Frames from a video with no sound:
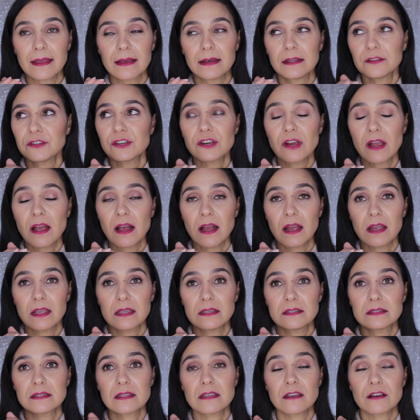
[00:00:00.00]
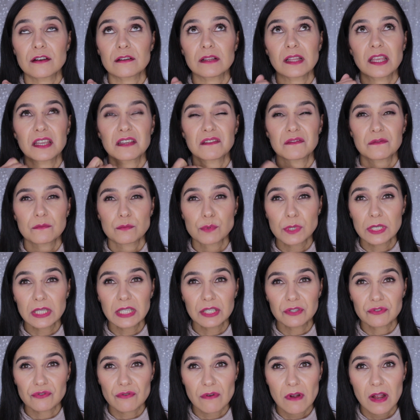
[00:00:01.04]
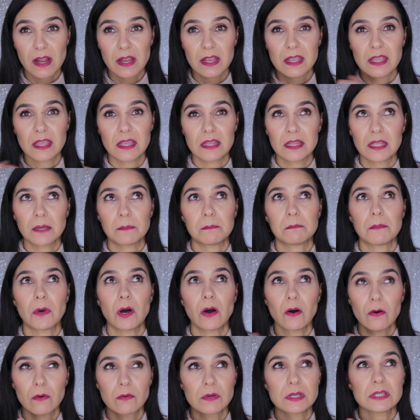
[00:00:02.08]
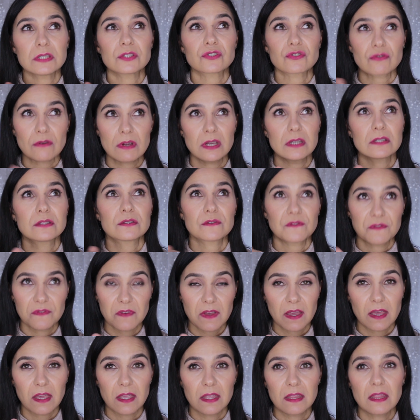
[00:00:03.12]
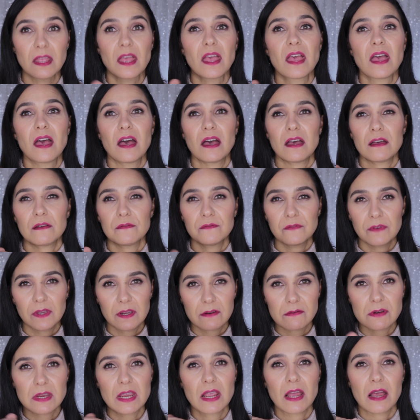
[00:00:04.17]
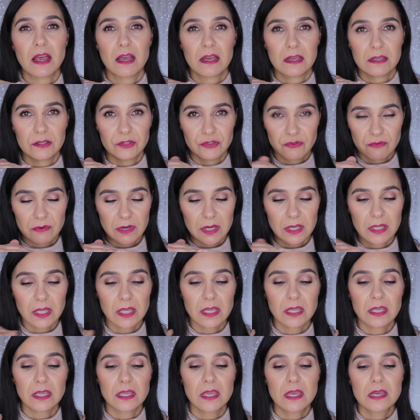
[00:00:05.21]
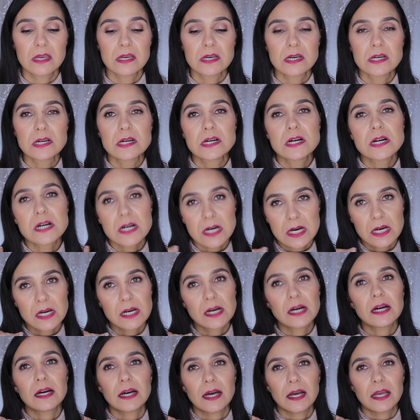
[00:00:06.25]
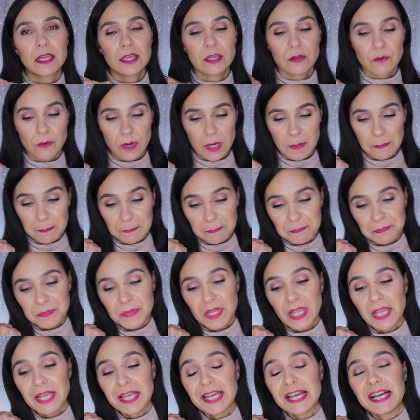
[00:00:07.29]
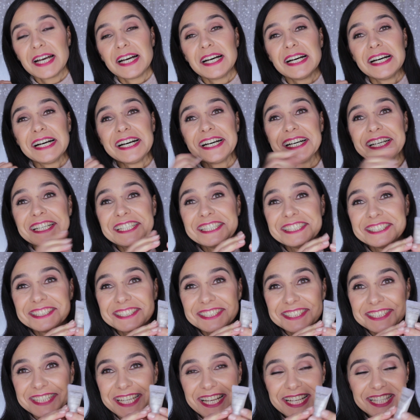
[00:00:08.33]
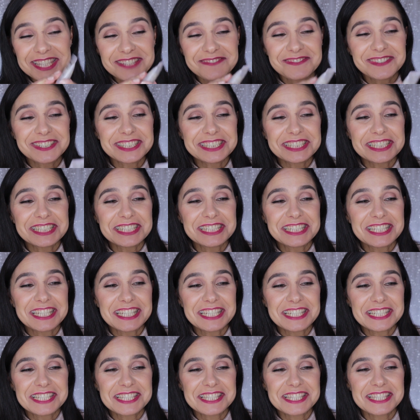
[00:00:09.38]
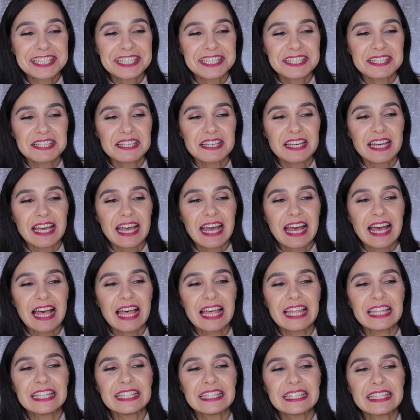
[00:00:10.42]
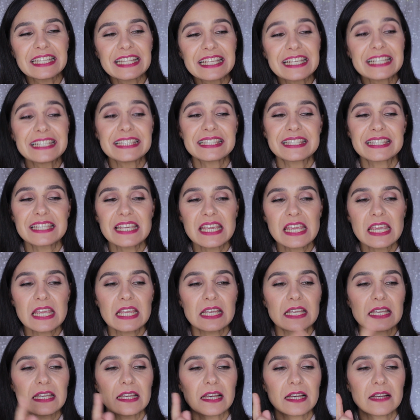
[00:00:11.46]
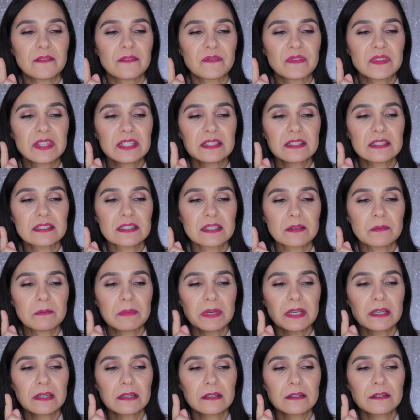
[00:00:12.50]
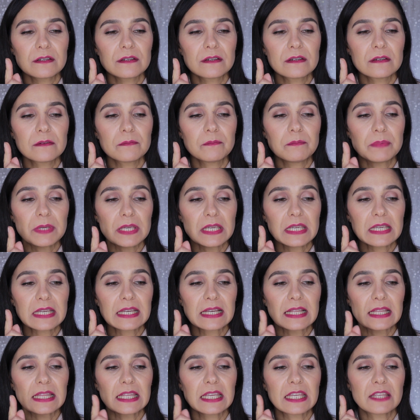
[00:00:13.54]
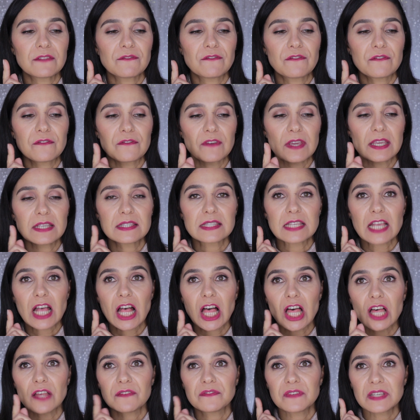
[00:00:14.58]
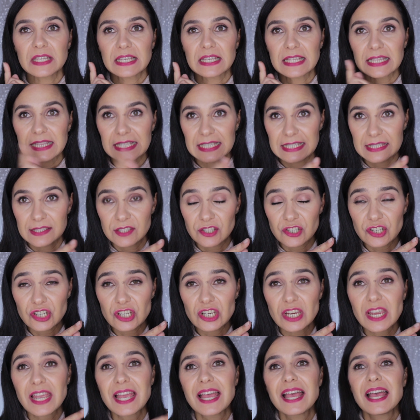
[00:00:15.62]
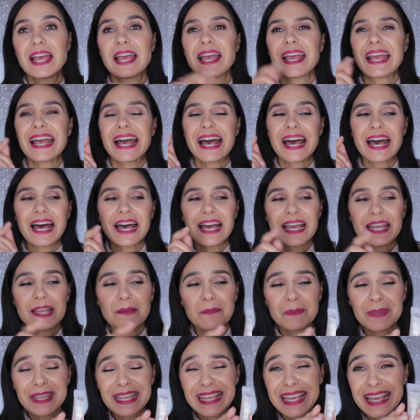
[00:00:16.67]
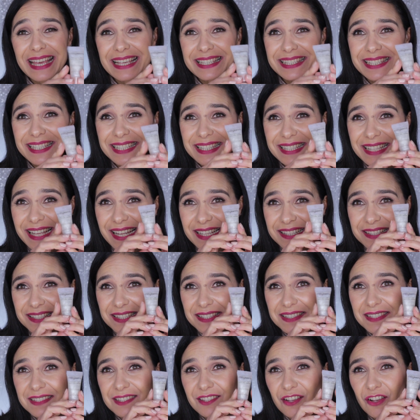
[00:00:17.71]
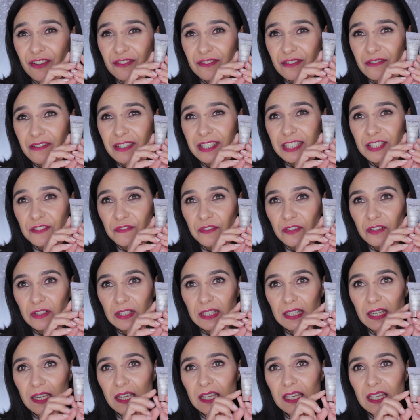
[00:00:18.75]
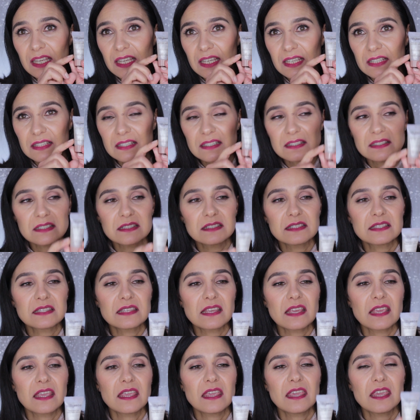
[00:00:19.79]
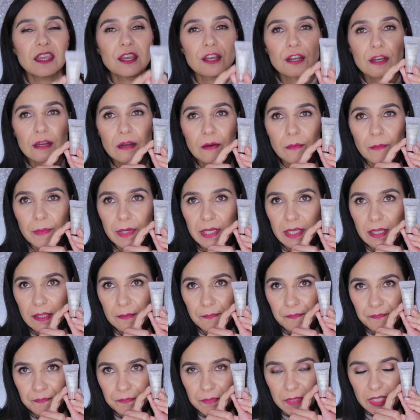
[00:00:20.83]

under eyes, they are like really dry and I'm always trying to find a very hydrating eye cream. The next one is the Callyssee. This is a Better Being Clean Face Coffee Cleanser. I'm guessing that this is also exfoliating. It doesn't say here, but